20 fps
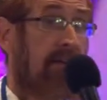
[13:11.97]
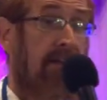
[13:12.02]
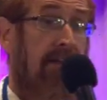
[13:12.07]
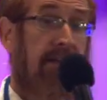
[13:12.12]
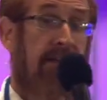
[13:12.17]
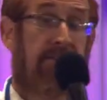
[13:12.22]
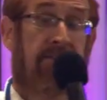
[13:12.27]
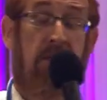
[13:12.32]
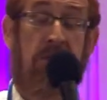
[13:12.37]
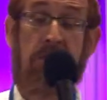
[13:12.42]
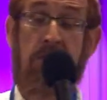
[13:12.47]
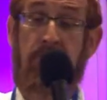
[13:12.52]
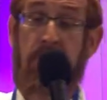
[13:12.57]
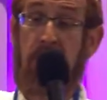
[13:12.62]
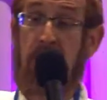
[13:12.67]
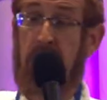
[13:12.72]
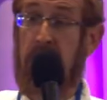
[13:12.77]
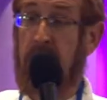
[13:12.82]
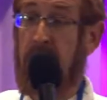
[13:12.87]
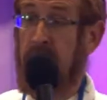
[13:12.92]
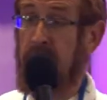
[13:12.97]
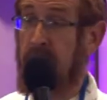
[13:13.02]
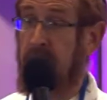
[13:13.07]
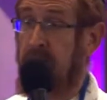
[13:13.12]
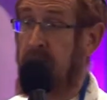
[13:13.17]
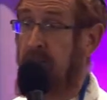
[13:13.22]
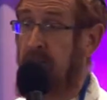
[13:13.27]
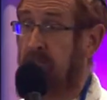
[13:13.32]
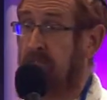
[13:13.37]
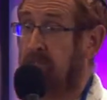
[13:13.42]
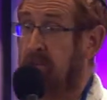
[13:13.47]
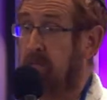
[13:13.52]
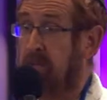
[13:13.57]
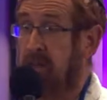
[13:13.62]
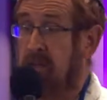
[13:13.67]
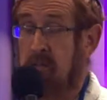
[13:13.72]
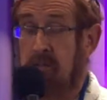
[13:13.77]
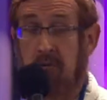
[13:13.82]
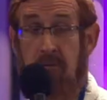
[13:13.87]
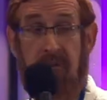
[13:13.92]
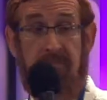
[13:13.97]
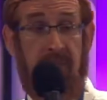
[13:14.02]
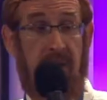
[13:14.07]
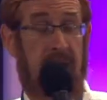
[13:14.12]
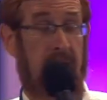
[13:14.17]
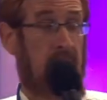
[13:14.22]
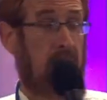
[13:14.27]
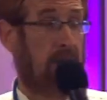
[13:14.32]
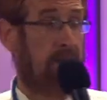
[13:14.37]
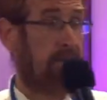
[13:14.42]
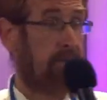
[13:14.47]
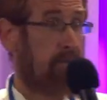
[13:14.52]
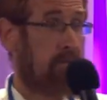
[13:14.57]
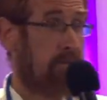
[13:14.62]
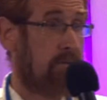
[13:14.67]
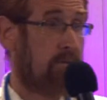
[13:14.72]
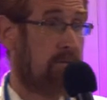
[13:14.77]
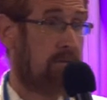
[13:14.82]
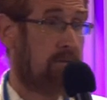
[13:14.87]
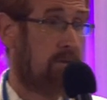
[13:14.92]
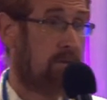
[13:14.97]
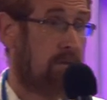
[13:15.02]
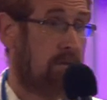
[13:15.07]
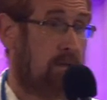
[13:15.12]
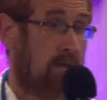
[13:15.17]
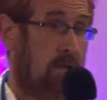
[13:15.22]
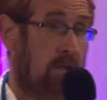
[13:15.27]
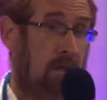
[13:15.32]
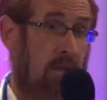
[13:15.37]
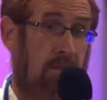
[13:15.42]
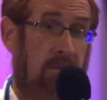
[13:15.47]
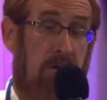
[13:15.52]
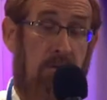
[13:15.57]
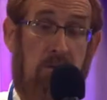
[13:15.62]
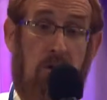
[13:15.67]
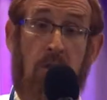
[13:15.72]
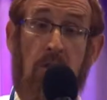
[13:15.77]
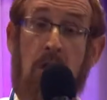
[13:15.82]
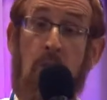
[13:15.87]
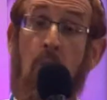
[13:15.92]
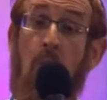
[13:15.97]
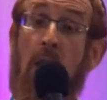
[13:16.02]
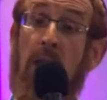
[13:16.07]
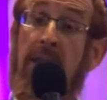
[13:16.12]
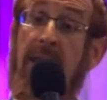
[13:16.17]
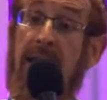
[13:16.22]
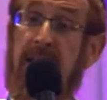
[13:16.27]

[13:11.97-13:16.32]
it disappeared from the history of mankind. There's only one